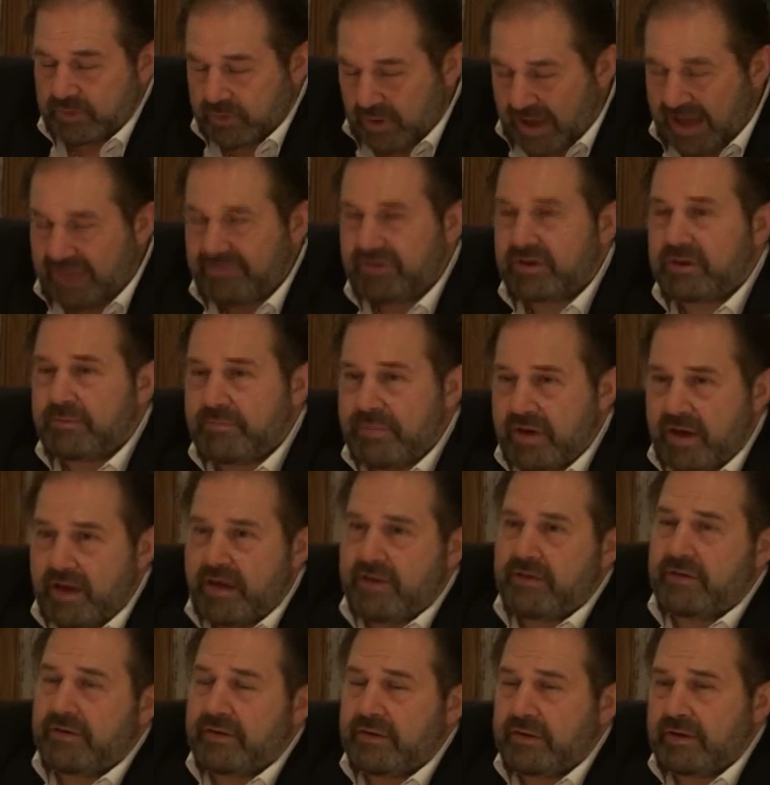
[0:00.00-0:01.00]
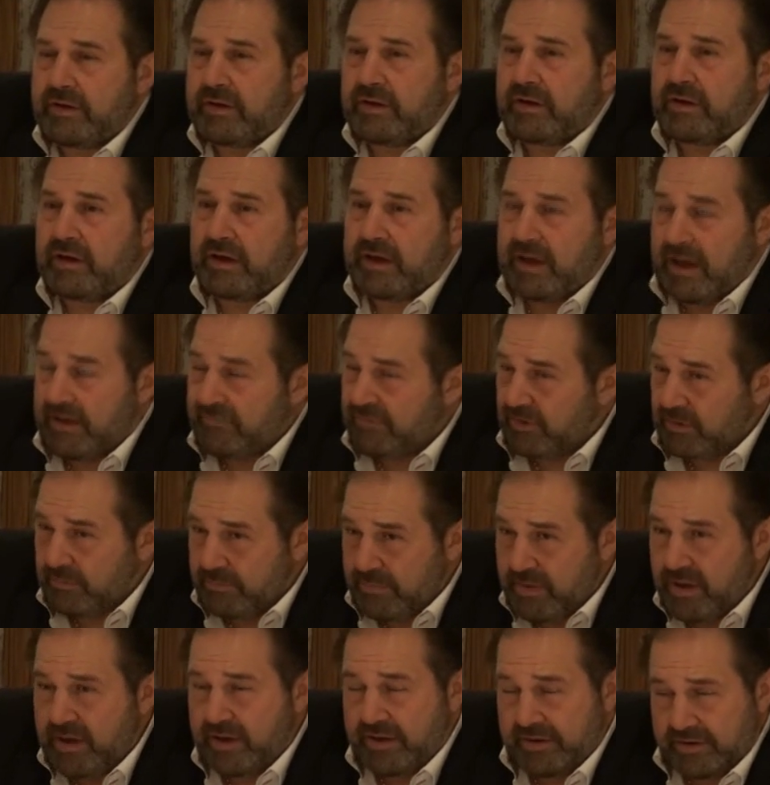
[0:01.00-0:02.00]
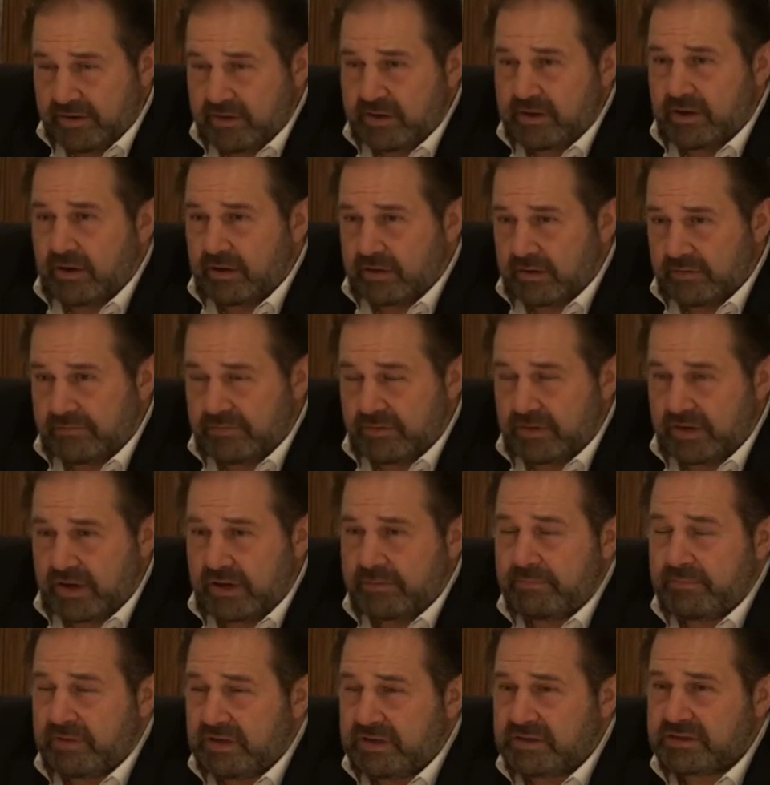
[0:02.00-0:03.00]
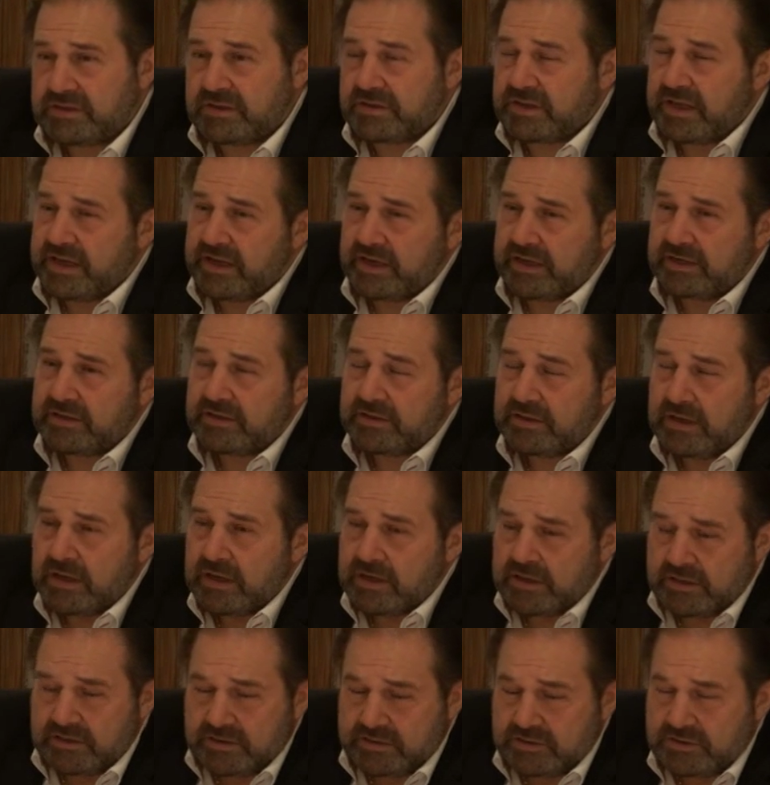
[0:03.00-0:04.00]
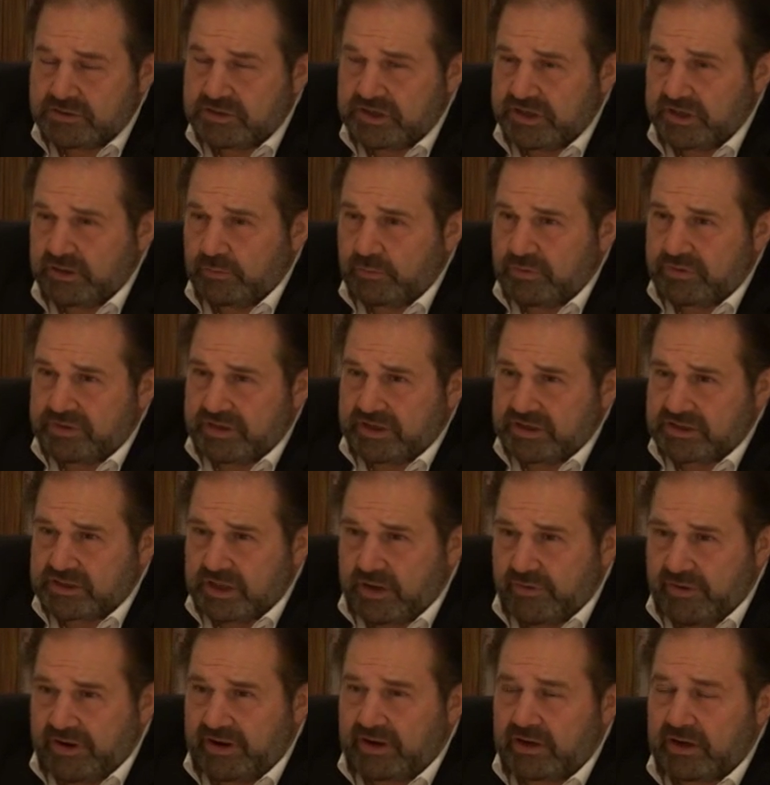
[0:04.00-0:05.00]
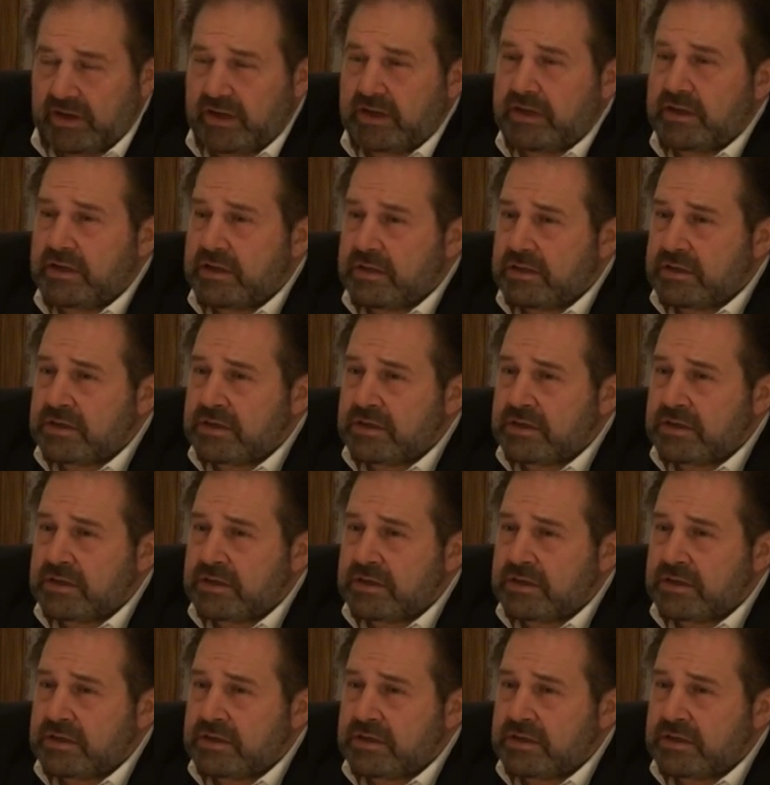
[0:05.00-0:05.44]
having a mayor in Cardiff, means that they can deal with things directly,